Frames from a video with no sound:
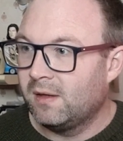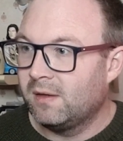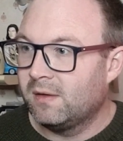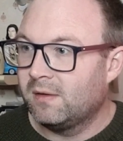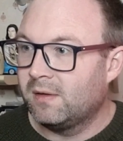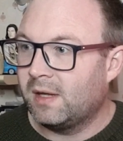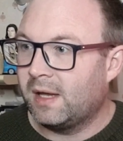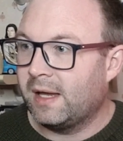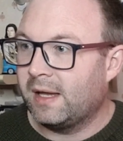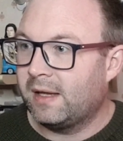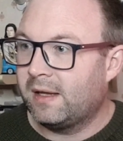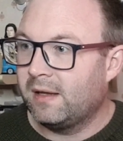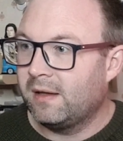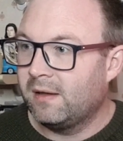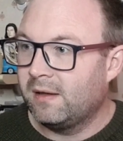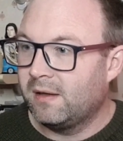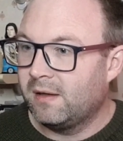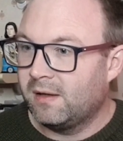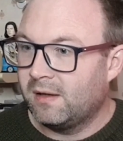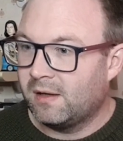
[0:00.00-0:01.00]
like
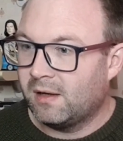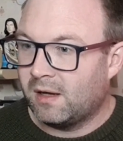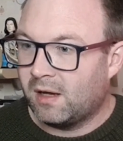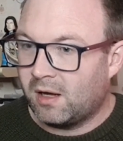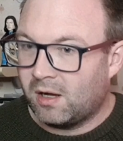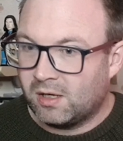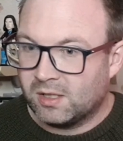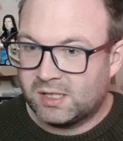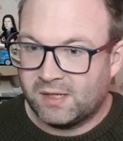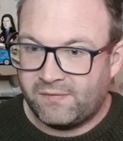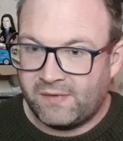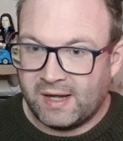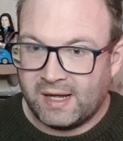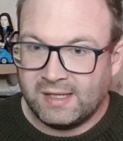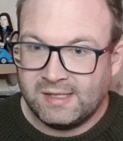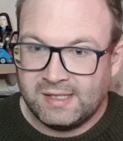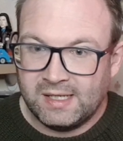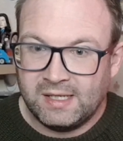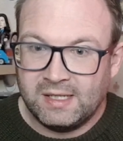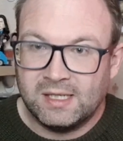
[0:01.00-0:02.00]

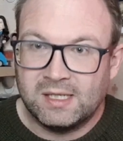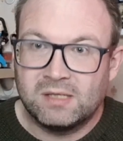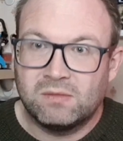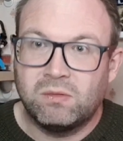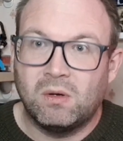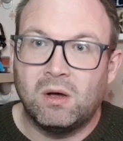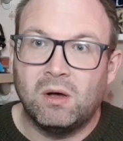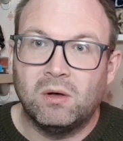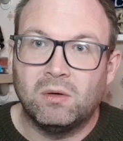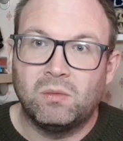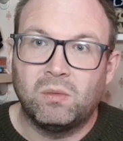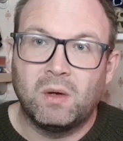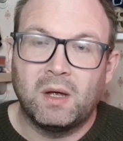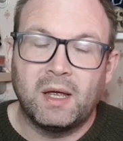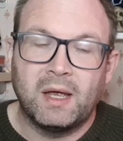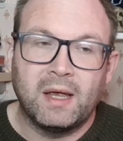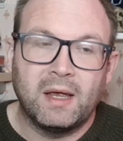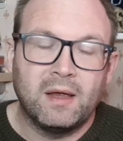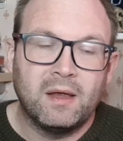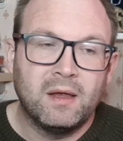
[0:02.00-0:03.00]
artifact in this world
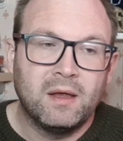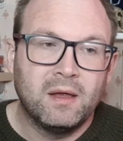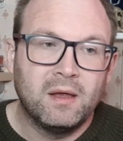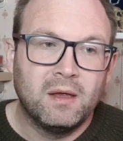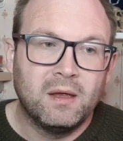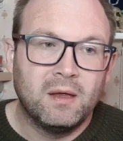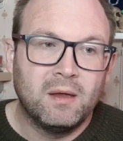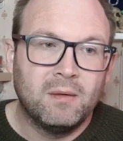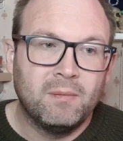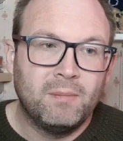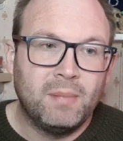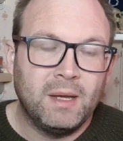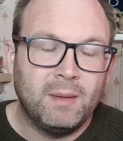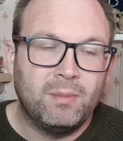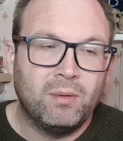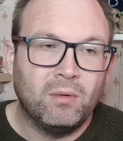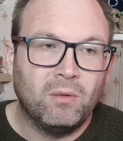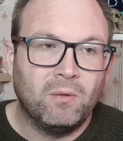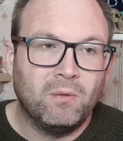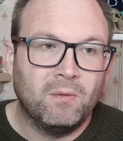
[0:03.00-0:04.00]
where
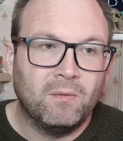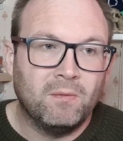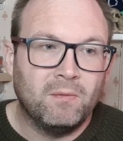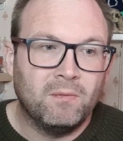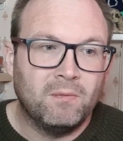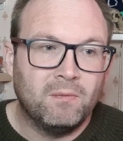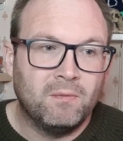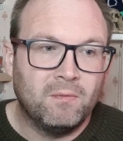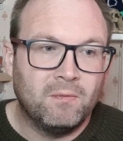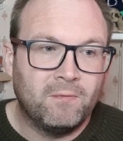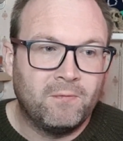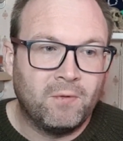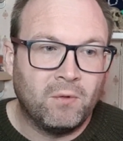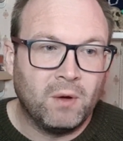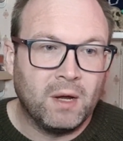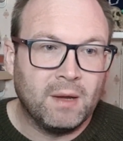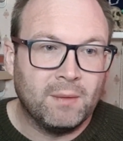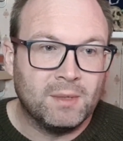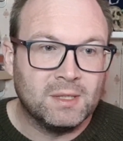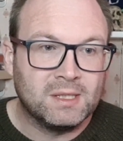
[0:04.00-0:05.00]
people
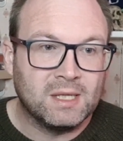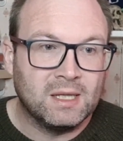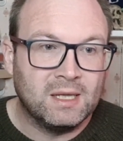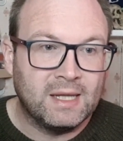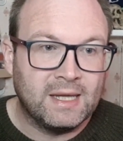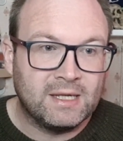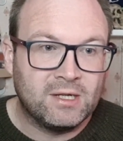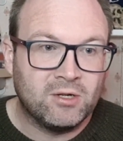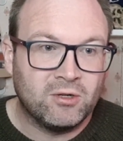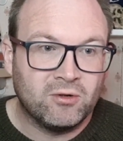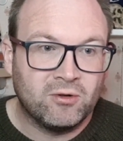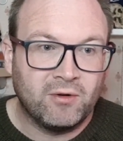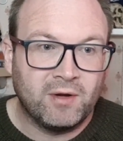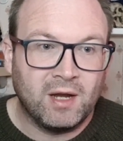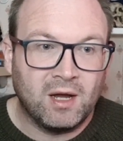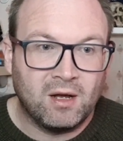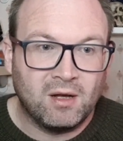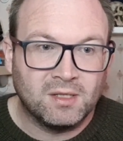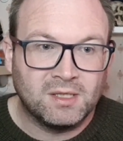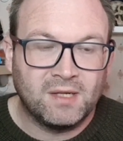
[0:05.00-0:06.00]
thought it was a legendary
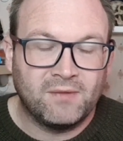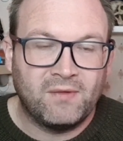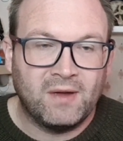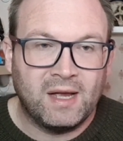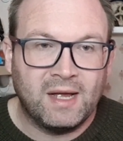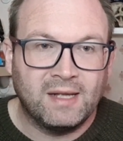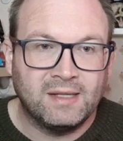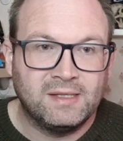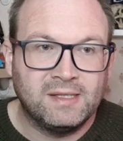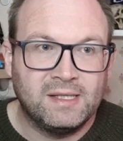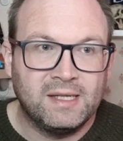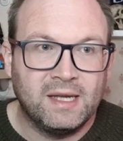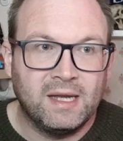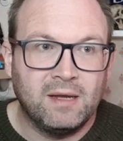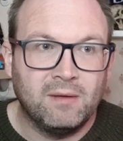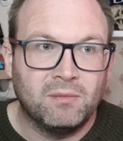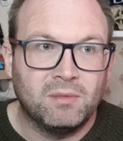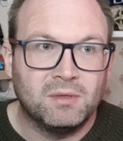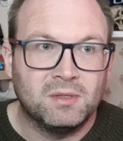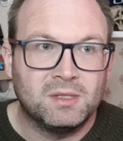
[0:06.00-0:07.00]
artifact.
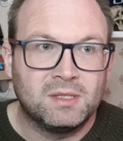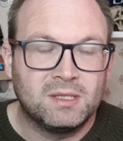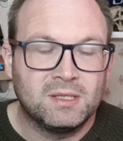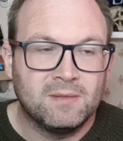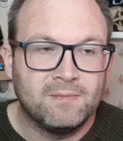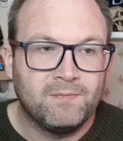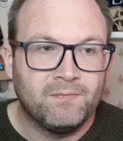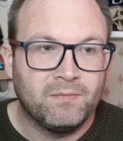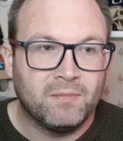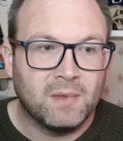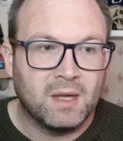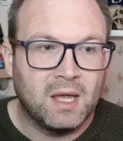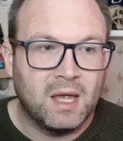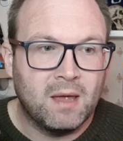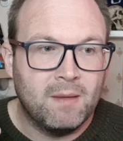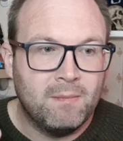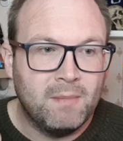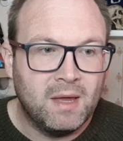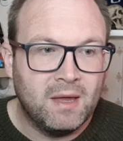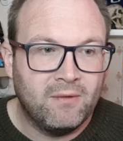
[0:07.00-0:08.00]
It was a
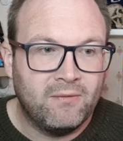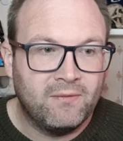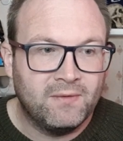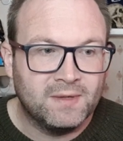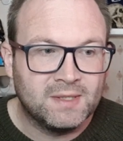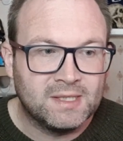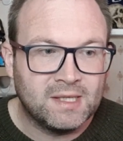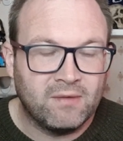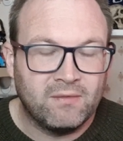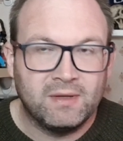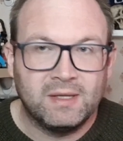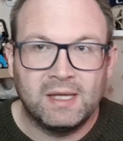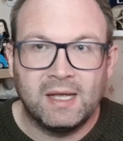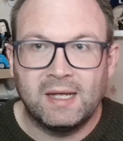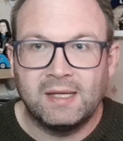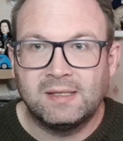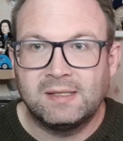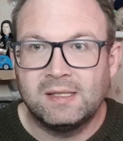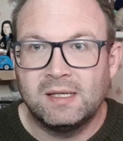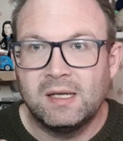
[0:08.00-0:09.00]
myth, something
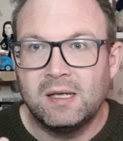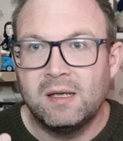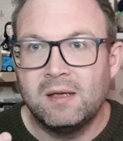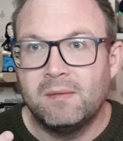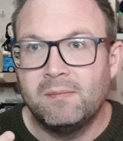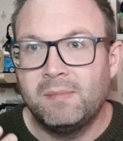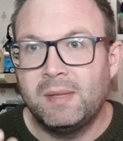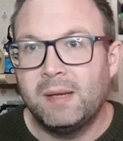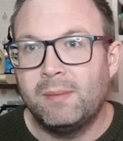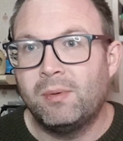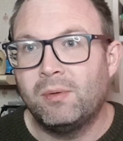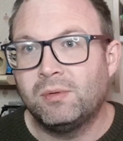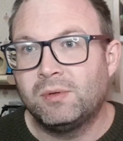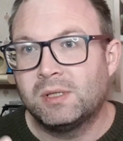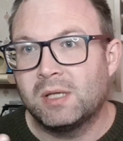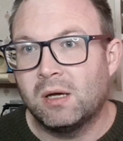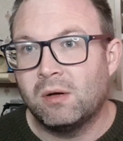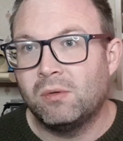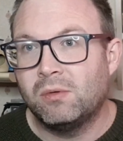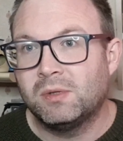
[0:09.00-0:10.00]
that people
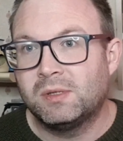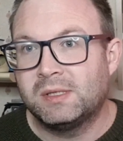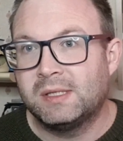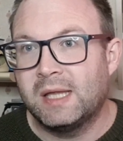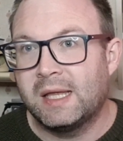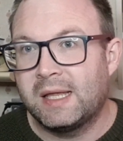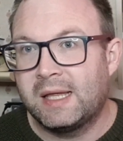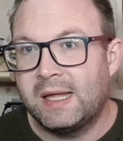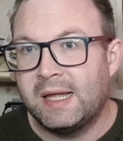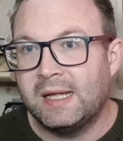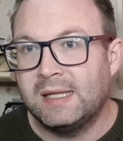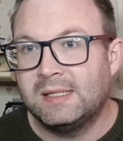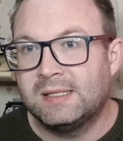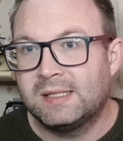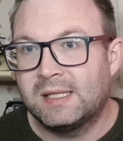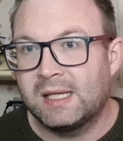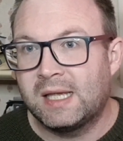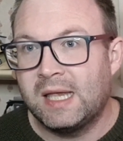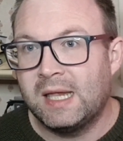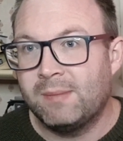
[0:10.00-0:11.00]
told to their kids
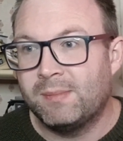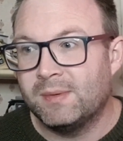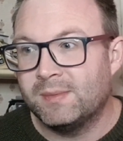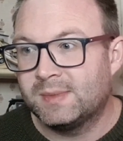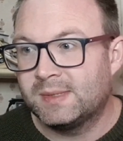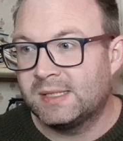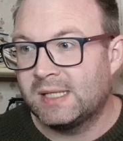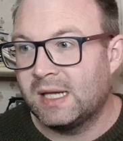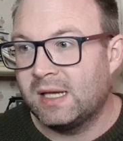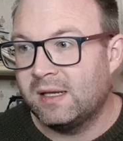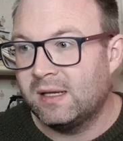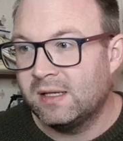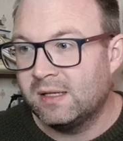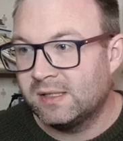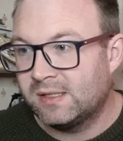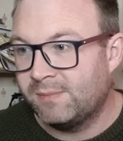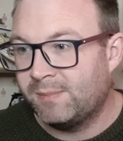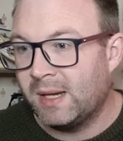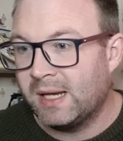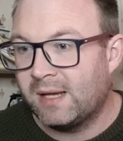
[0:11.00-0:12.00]
to keep them safe,
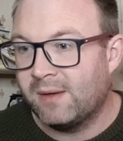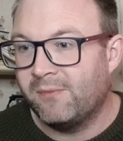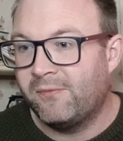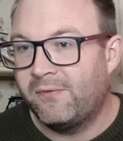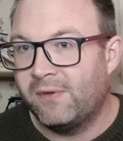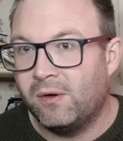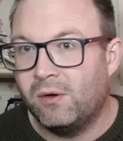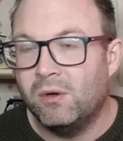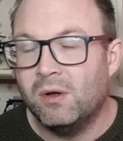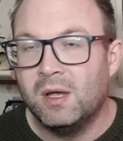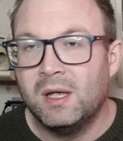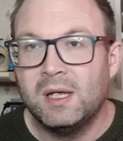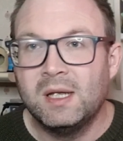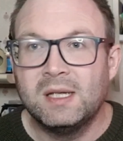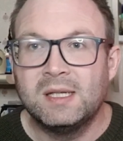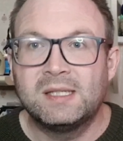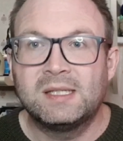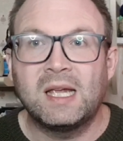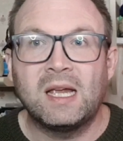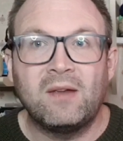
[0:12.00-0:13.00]
to make them feel
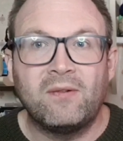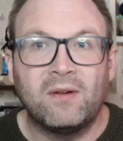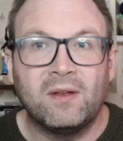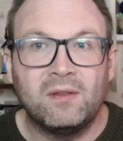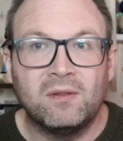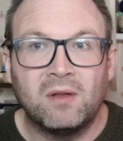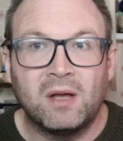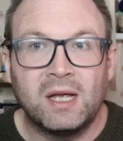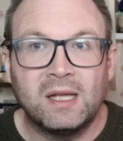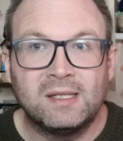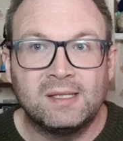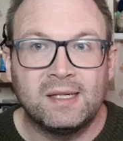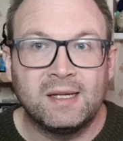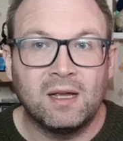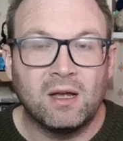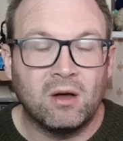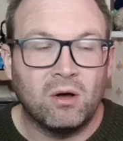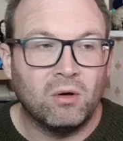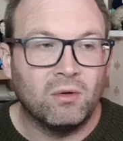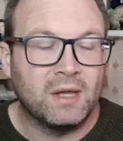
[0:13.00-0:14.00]
safe at night, saying,
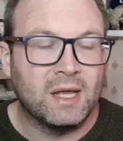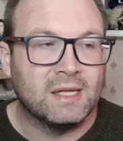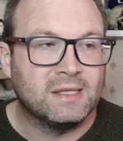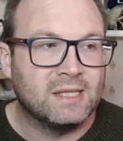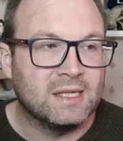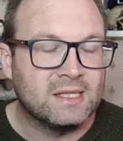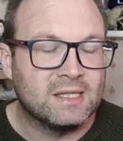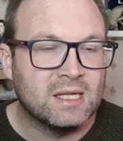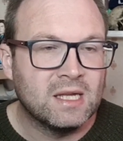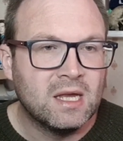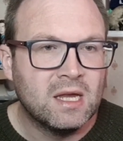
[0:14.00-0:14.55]
oh, there's this